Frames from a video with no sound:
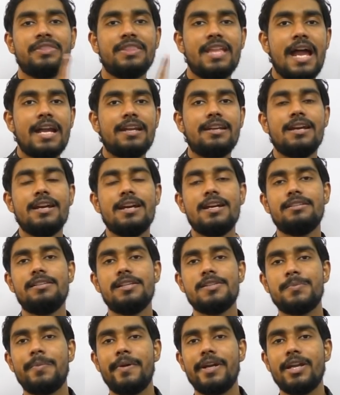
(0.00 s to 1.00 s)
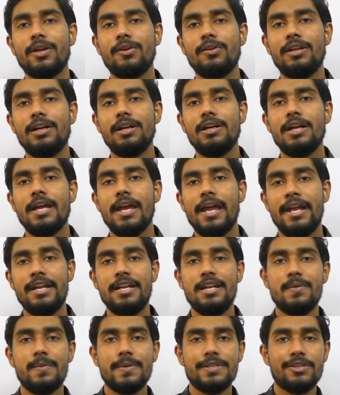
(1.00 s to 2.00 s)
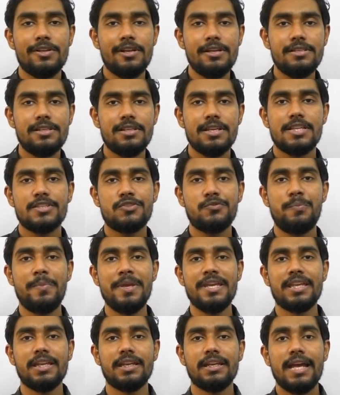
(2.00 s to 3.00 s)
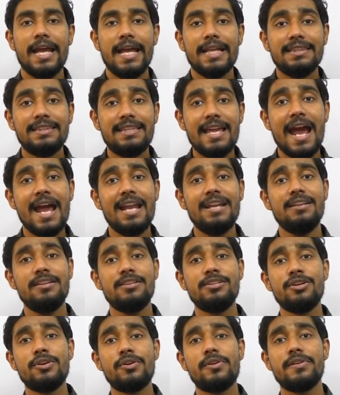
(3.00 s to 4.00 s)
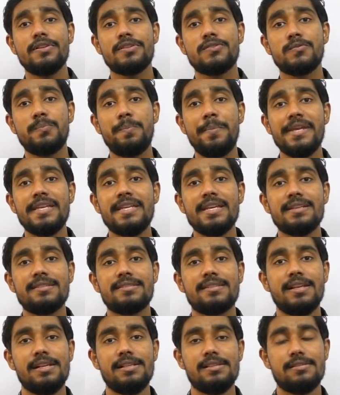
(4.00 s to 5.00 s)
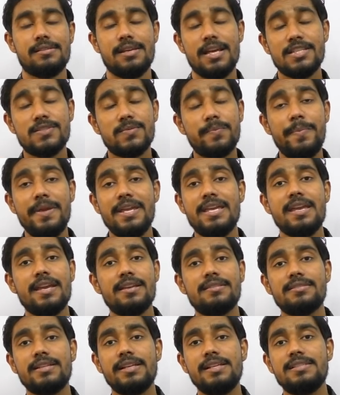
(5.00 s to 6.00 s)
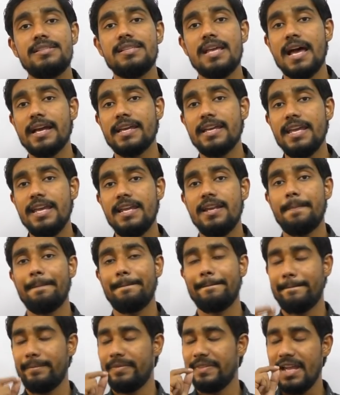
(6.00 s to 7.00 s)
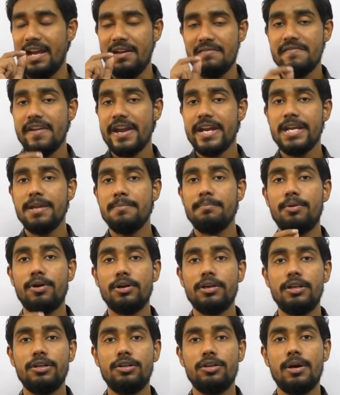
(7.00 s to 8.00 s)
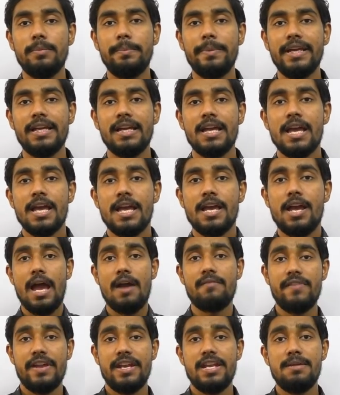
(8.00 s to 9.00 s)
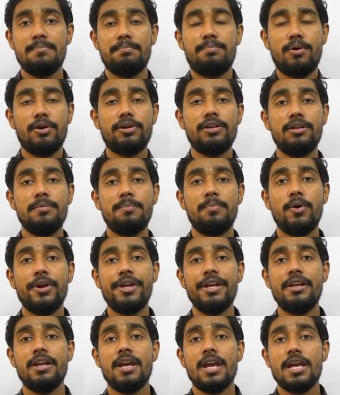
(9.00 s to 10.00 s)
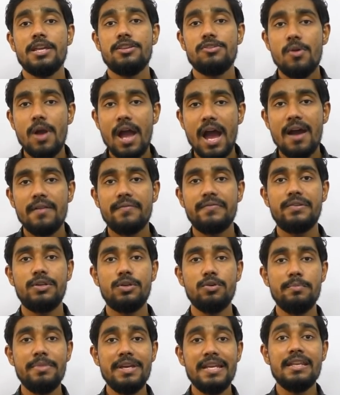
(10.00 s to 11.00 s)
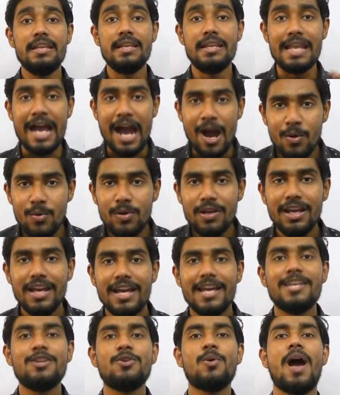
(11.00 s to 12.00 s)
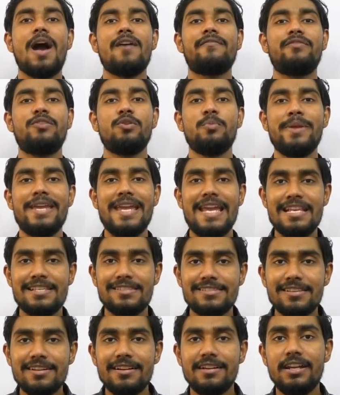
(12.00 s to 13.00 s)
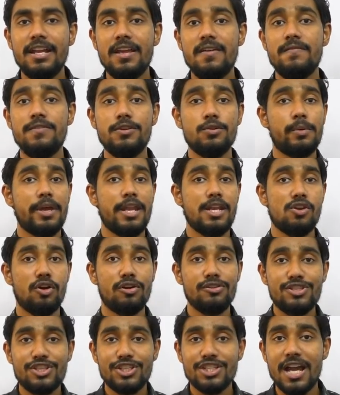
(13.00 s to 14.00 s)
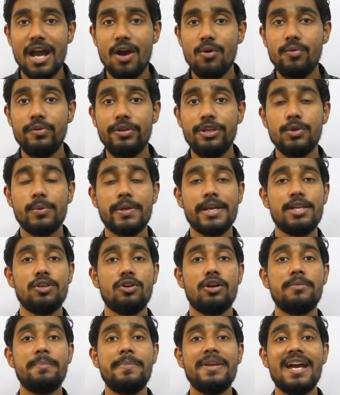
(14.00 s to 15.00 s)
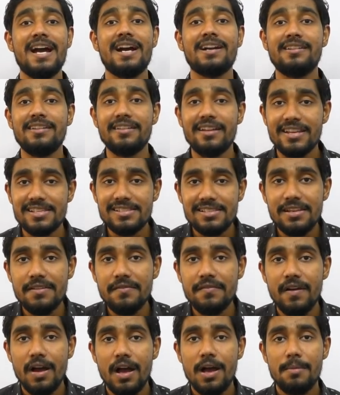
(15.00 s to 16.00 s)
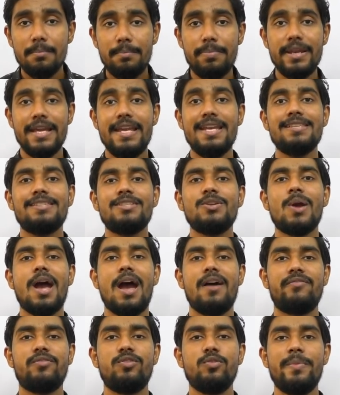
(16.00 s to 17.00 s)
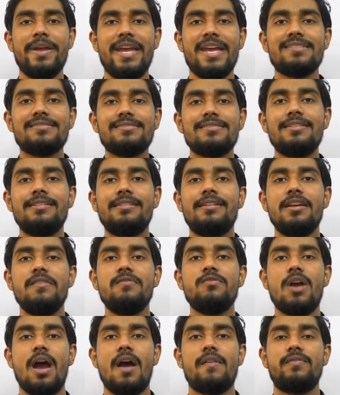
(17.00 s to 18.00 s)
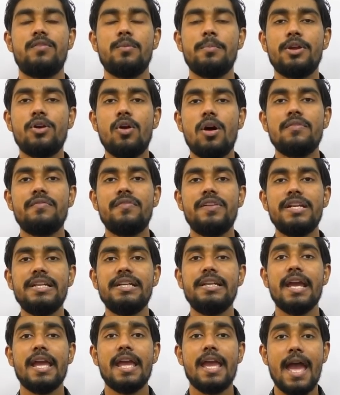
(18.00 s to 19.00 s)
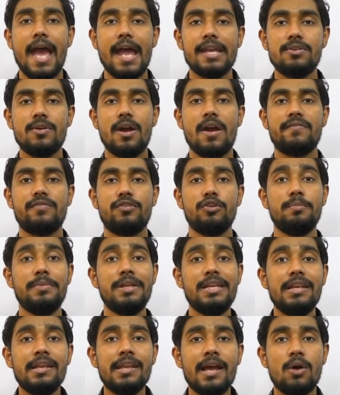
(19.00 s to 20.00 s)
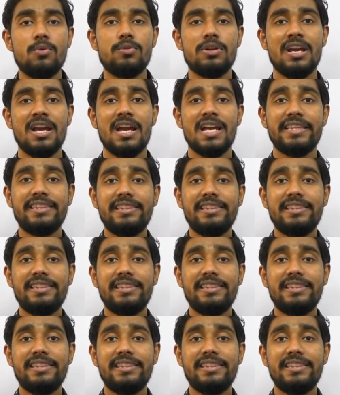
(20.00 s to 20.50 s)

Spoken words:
that this particular individual is speaking. Then your speaking skills. Speaking skills, again, a very important topic, a very important point. You have to be loud, you have to be assertive, you cannot shout, you cannot be aggressive. Please, you have to be assertive, you have to be confident, and you have to be loud.